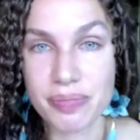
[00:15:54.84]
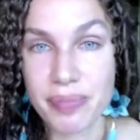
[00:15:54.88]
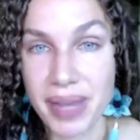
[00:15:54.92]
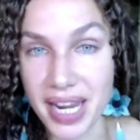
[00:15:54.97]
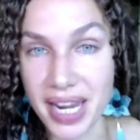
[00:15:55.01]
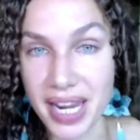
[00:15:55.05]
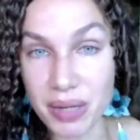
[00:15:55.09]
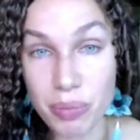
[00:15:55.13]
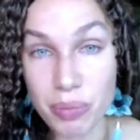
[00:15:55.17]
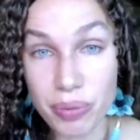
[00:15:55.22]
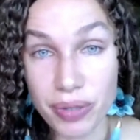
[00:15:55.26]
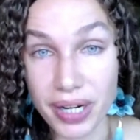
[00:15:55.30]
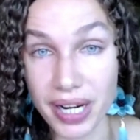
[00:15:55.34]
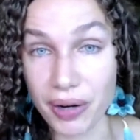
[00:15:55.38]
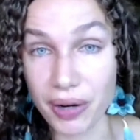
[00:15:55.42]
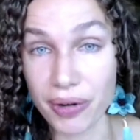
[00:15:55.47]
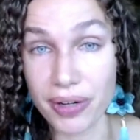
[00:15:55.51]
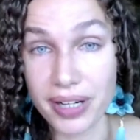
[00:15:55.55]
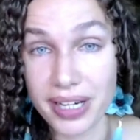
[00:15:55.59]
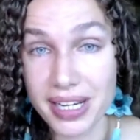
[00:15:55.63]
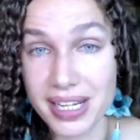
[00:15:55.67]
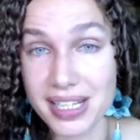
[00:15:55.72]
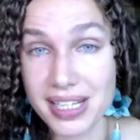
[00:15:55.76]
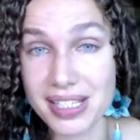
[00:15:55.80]
main
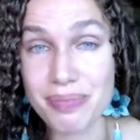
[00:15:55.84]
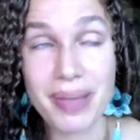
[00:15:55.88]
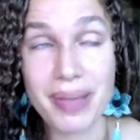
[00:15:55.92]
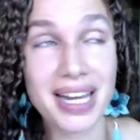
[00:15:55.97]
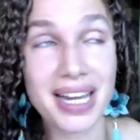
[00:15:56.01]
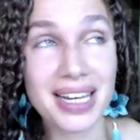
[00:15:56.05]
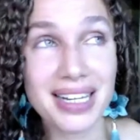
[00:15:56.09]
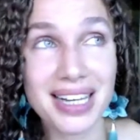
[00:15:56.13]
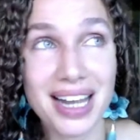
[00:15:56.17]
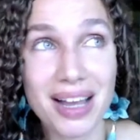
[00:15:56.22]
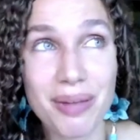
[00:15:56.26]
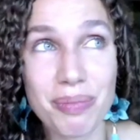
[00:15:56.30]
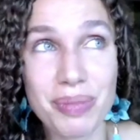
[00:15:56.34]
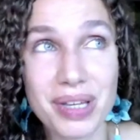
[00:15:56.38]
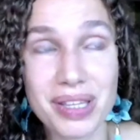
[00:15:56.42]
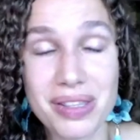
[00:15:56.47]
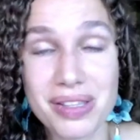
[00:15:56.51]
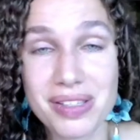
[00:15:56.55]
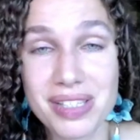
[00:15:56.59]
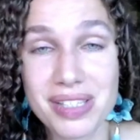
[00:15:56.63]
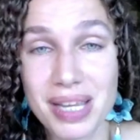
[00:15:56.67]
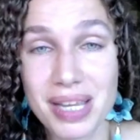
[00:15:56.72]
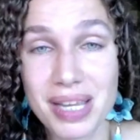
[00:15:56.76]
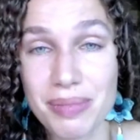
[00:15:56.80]
priorities might not be
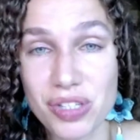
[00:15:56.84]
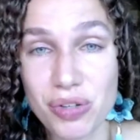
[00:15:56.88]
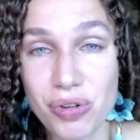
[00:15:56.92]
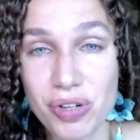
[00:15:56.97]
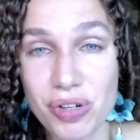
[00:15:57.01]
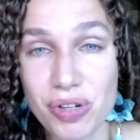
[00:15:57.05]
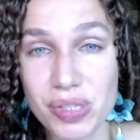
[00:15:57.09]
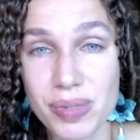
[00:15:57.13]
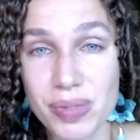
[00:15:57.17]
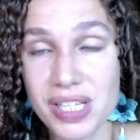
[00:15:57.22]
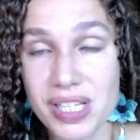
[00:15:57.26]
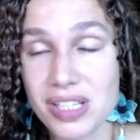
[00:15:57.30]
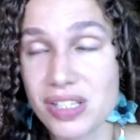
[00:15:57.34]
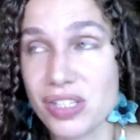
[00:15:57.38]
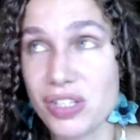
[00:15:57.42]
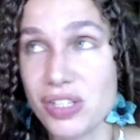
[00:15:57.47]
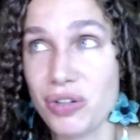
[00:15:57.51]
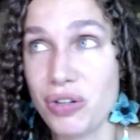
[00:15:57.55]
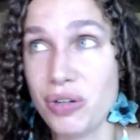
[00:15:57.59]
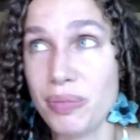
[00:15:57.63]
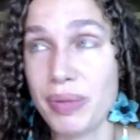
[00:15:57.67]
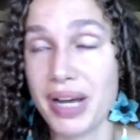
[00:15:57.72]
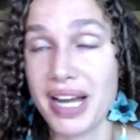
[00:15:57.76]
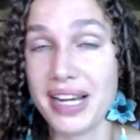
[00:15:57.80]
the same as yours because
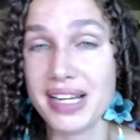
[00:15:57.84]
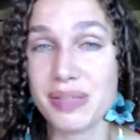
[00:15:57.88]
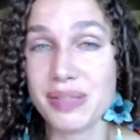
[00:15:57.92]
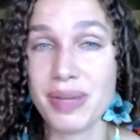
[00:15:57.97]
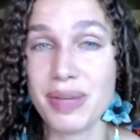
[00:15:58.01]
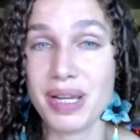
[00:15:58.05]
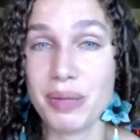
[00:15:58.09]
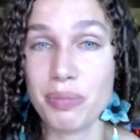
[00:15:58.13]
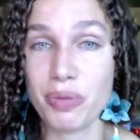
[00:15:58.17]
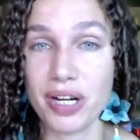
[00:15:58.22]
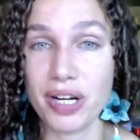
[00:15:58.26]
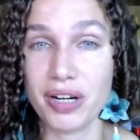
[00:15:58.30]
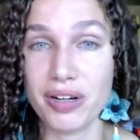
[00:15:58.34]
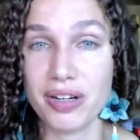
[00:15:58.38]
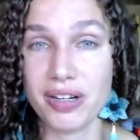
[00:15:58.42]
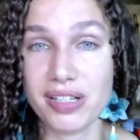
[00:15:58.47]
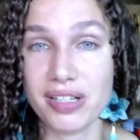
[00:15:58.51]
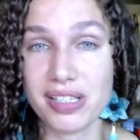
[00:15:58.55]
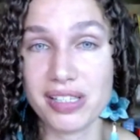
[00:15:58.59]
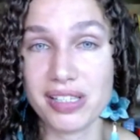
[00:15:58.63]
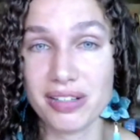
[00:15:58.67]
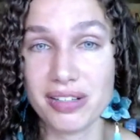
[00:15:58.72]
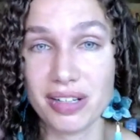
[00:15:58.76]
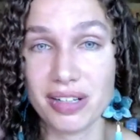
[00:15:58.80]
your body's main
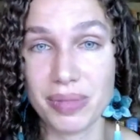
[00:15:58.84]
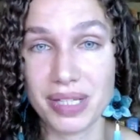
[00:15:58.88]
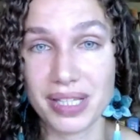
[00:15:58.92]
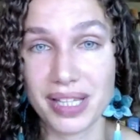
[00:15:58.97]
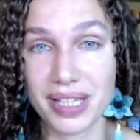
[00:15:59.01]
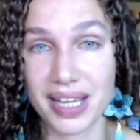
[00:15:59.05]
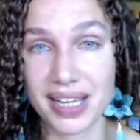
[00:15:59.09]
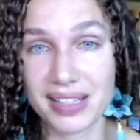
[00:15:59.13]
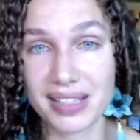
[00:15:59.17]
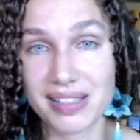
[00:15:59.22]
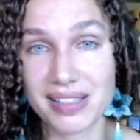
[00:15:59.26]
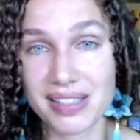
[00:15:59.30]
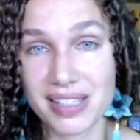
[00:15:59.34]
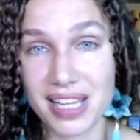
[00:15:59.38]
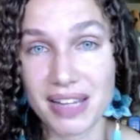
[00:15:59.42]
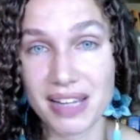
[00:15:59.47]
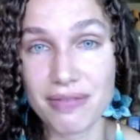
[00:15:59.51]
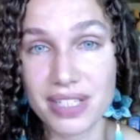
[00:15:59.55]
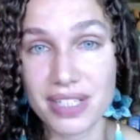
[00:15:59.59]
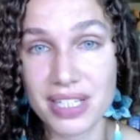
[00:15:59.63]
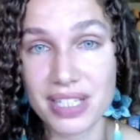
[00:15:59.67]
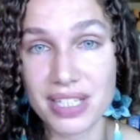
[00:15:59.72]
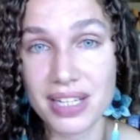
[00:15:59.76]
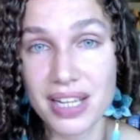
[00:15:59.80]
priorities are going to be like
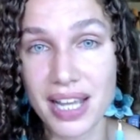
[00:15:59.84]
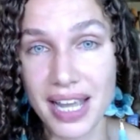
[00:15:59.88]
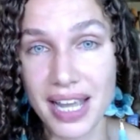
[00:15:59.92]
safety